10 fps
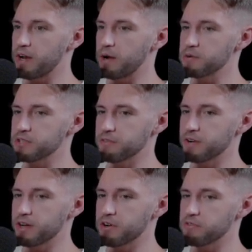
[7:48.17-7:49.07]
And I was like
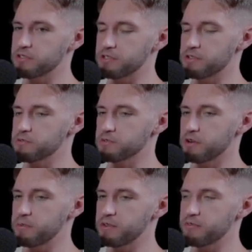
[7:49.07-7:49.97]
very nervous that this was
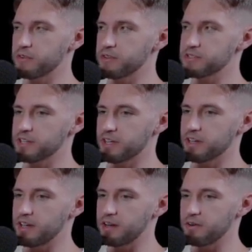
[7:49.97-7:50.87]
going to be the first,
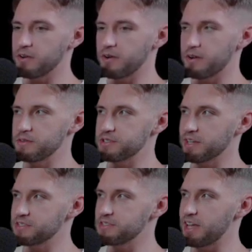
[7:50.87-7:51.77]
like, I don't know how you
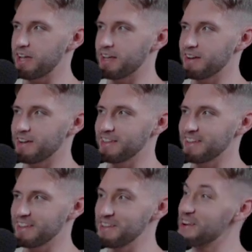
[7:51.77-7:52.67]
say, like stain on
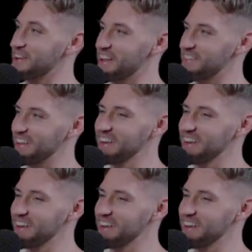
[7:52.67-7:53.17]
the, you know what I mean?